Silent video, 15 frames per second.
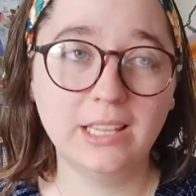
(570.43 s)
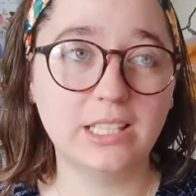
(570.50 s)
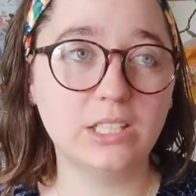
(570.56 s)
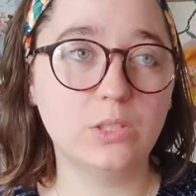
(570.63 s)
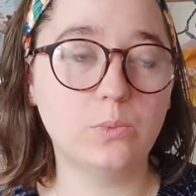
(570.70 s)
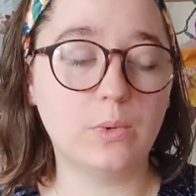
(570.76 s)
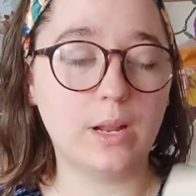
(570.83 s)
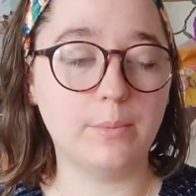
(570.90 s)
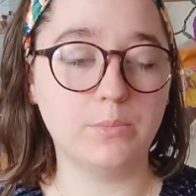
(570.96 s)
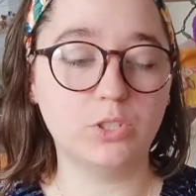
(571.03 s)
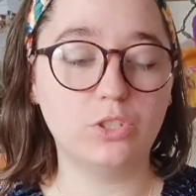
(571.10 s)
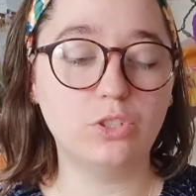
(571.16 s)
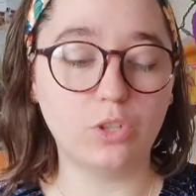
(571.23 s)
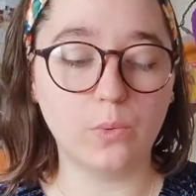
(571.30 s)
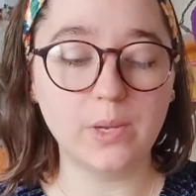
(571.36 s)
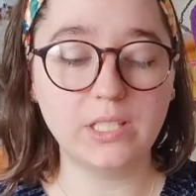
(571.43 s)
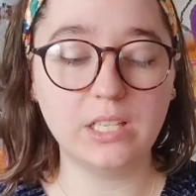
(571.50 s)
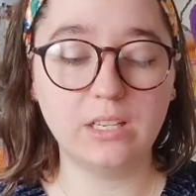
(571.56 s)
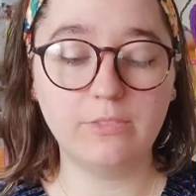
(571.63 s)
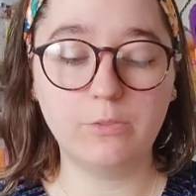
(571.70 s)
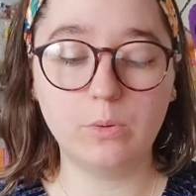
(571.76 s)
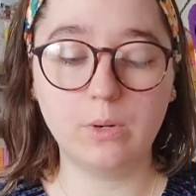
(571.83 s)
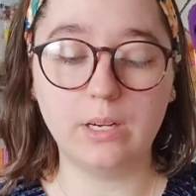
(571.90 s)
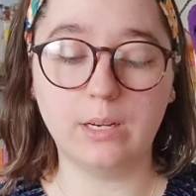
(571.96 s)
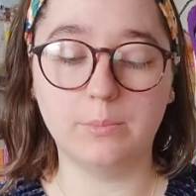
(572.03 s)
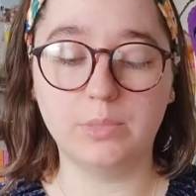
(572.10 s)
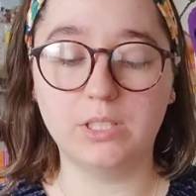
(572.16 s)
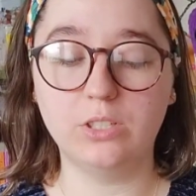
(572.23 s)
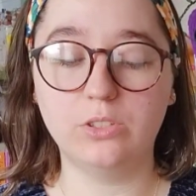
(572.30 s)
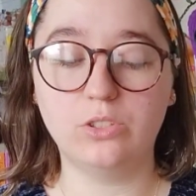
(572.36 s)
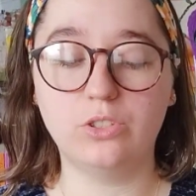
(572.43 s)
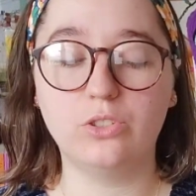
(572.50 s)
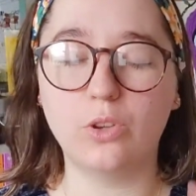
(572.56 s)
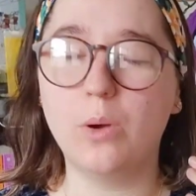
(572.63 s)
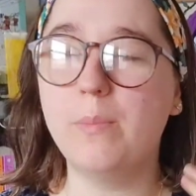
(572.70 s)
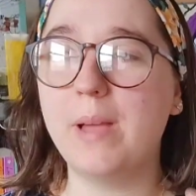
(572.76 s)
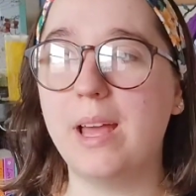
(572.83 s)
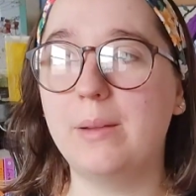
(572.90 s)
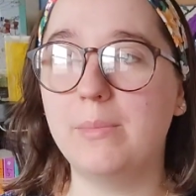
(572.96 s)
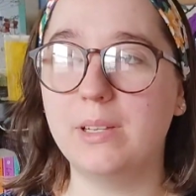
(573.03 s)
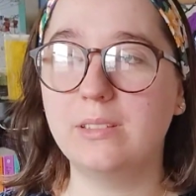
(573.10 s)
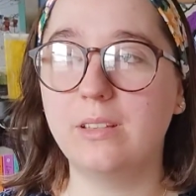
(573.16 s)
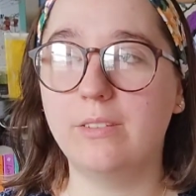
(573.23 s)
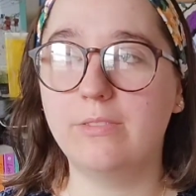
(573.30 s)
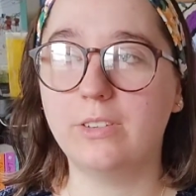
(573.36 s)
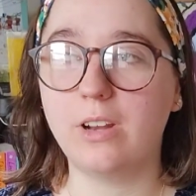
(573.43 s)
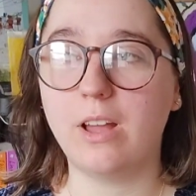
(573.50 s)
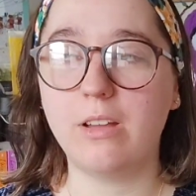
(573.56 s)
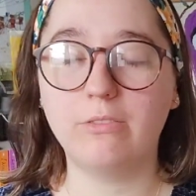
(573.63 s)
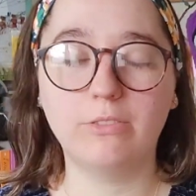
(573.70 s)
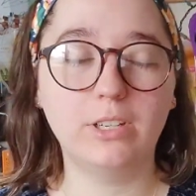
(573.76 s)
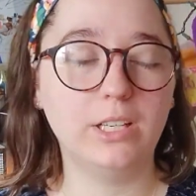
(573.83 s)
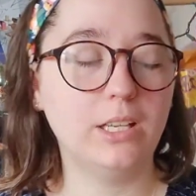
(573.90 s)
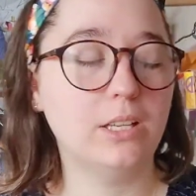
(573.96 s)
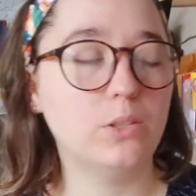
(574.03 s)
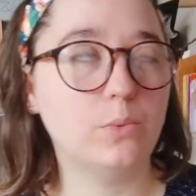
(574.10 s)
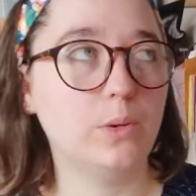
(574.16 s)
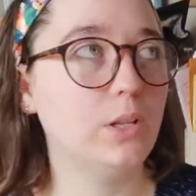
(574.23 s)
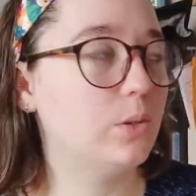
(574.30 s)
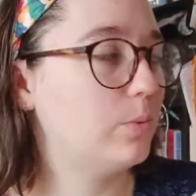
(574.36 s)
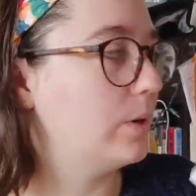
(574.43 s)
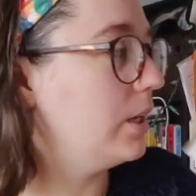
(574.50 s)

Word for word: This is one I'm so excited for, and I'm still so mad at myself for not reading in twenty